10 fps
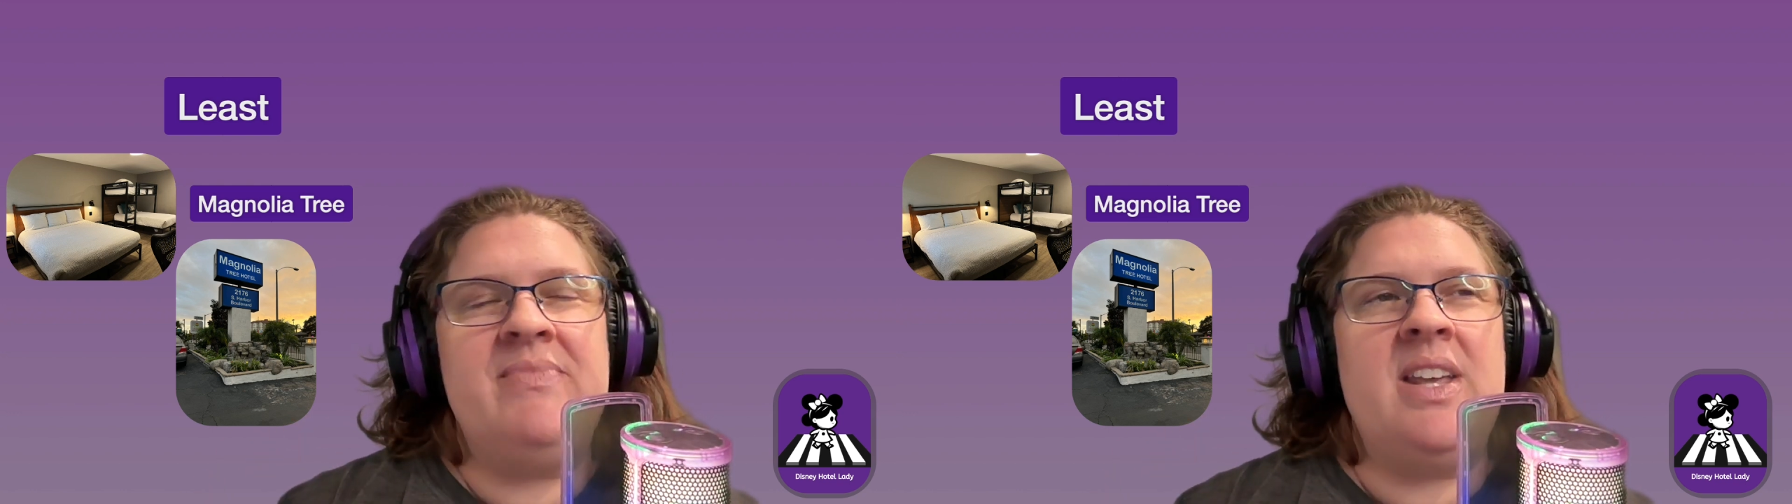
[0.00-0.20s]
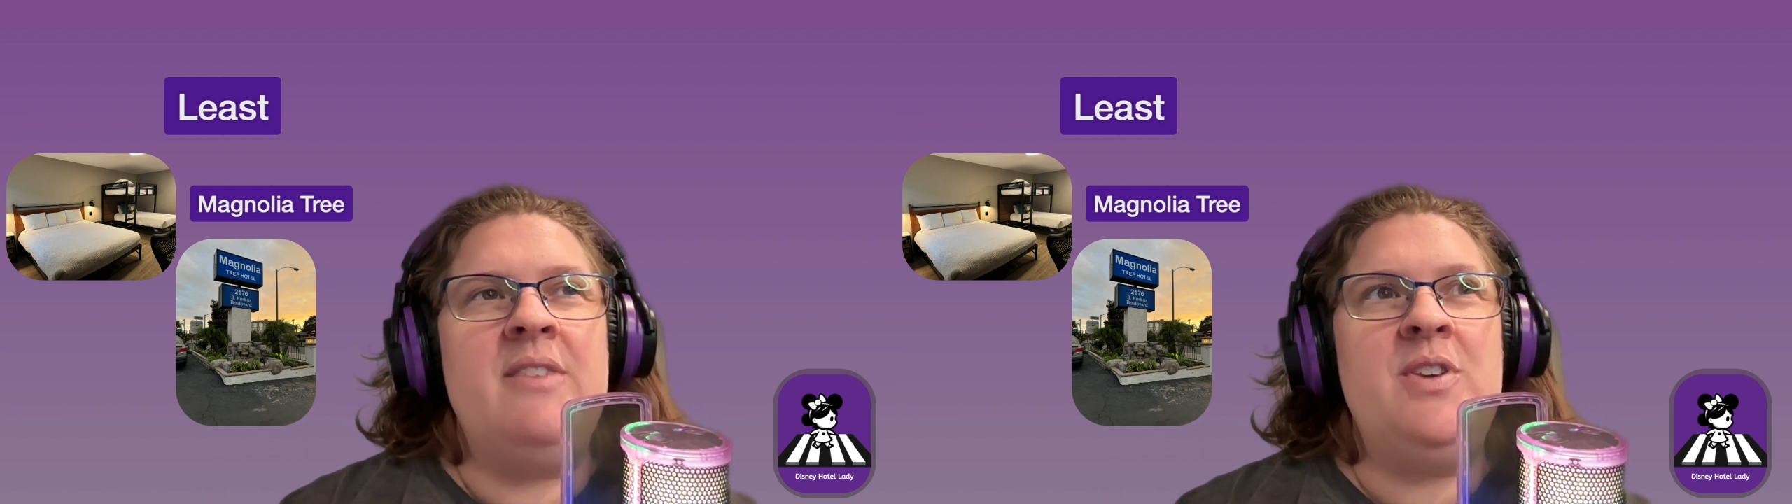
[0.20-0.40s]

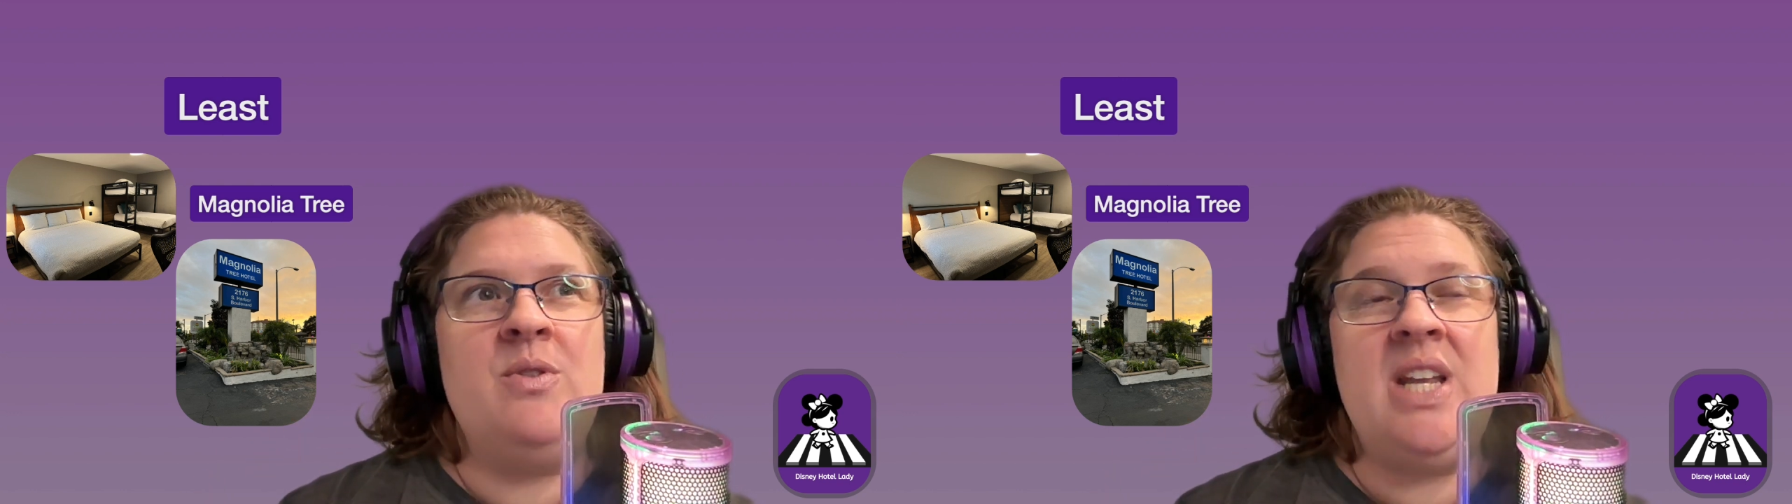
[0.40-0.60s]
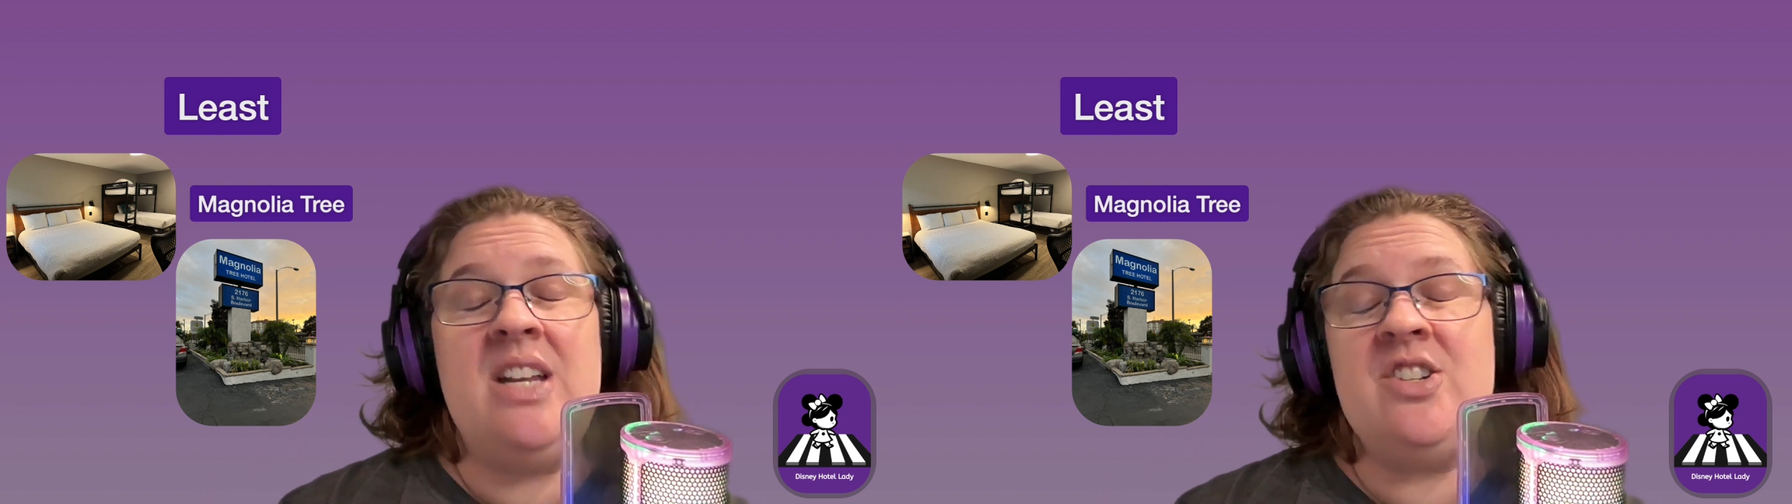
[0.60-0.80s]
If
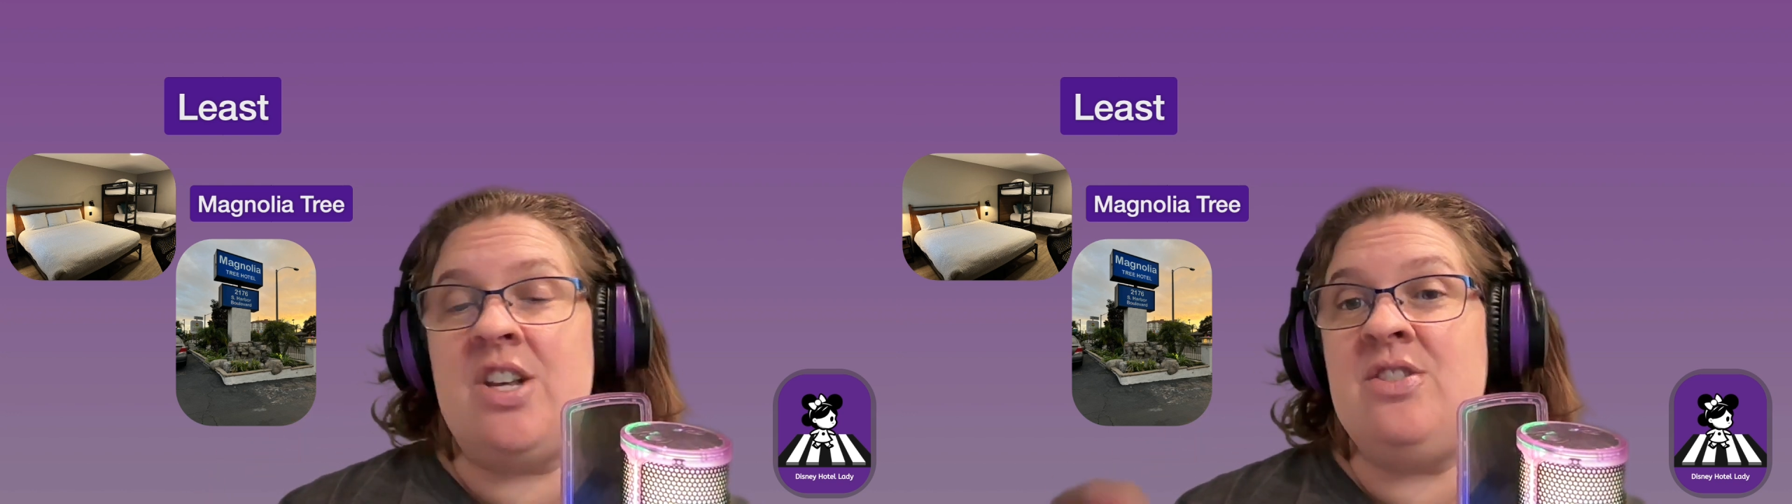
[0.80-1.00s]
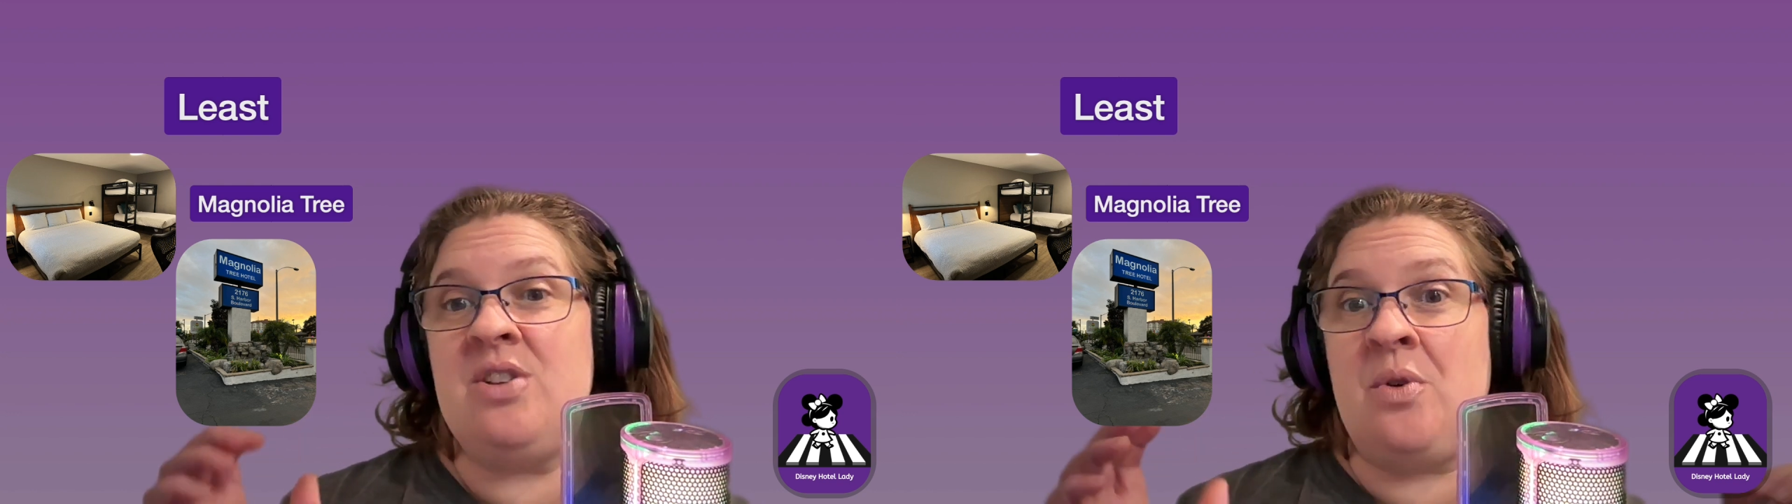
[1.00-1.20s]
you need
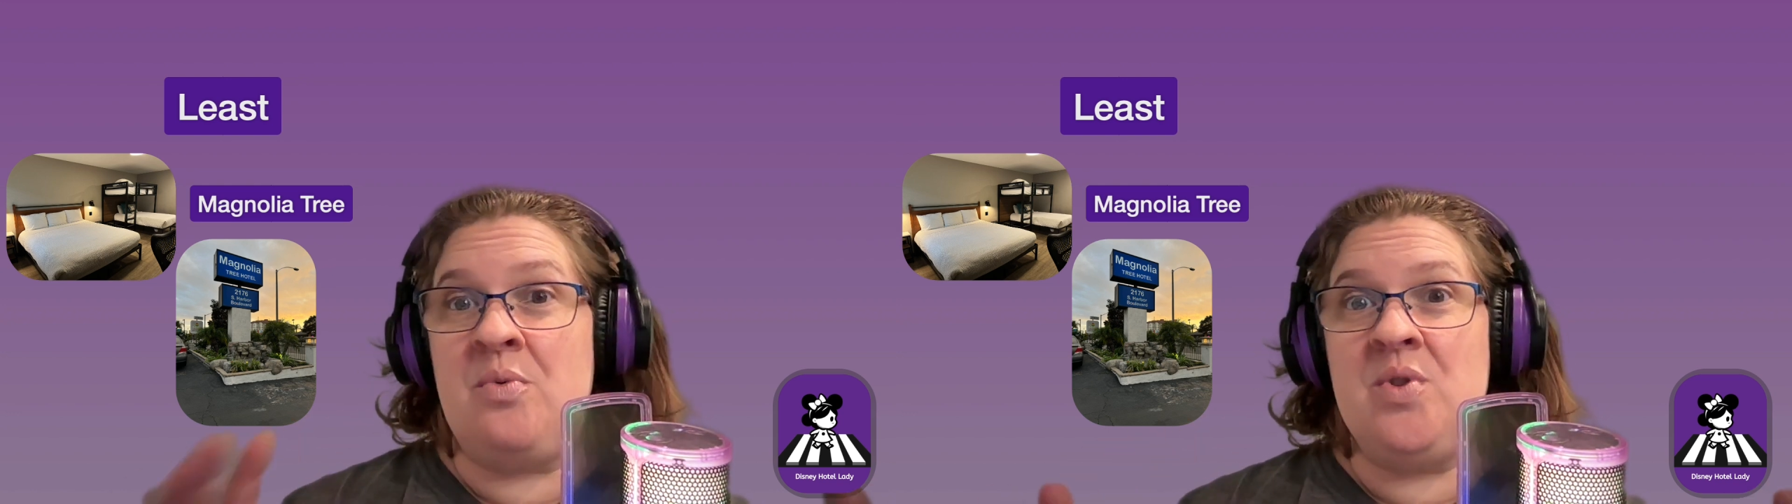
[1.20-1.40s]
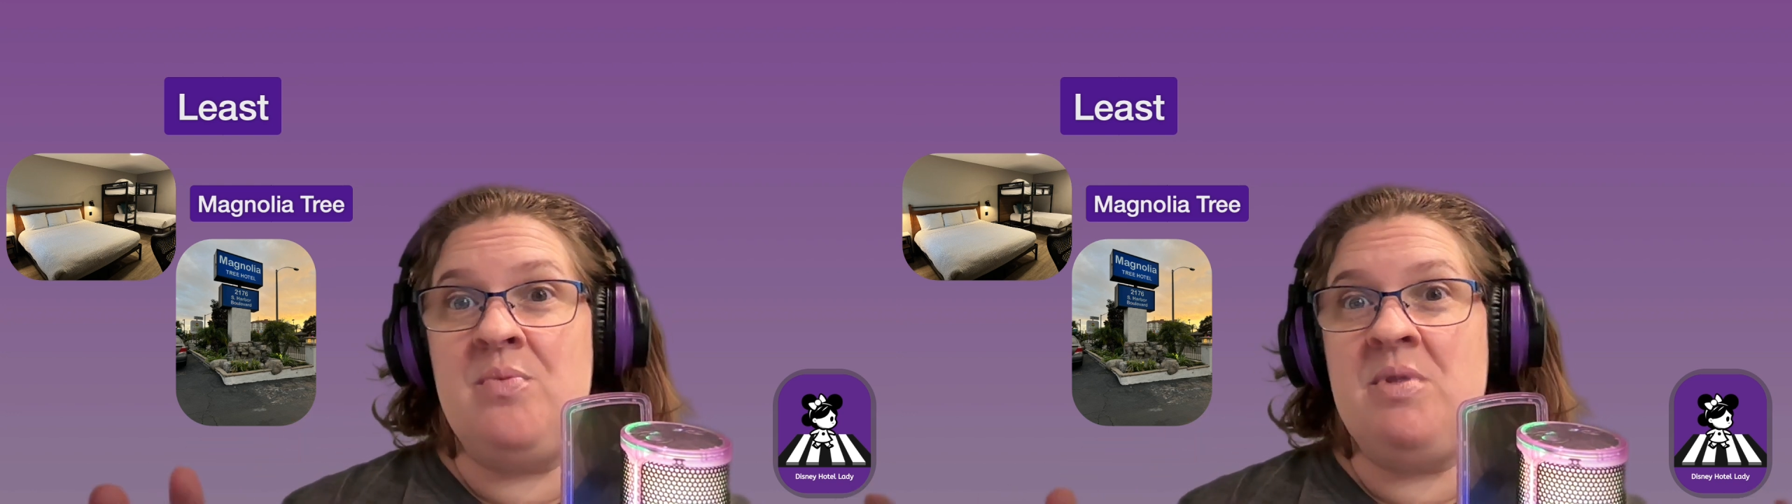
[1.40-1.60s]
just a
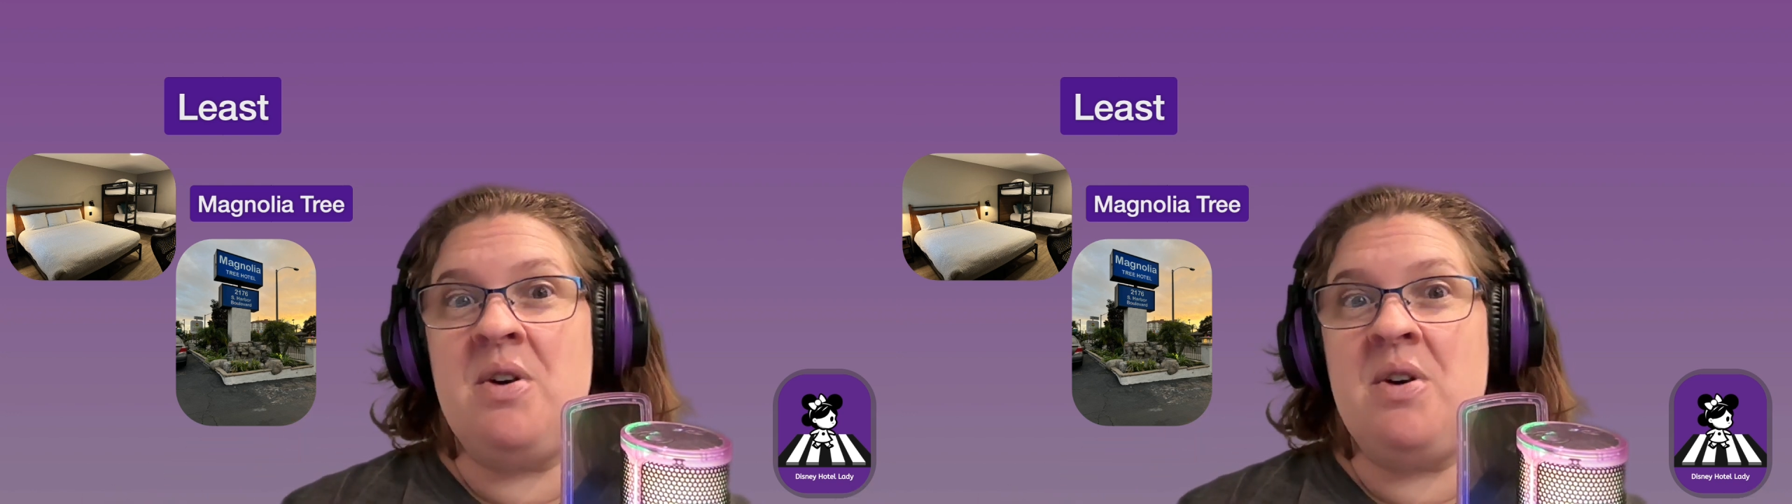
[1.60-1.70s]
room,